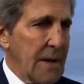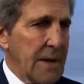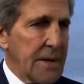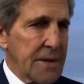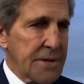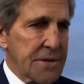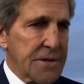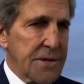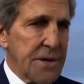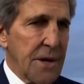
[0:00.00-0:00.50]

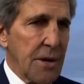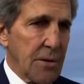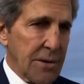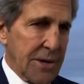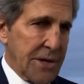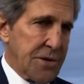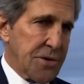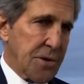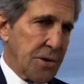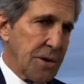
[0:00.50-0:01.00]
It's the
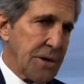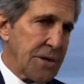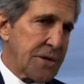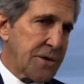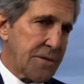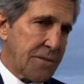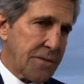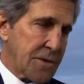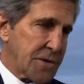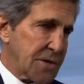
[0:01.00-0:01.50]
only choice
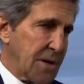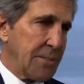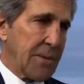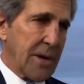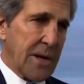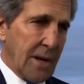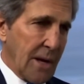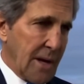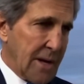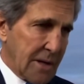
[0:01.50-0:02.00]
for
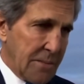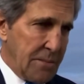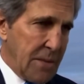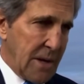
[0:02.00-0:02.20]
somebody like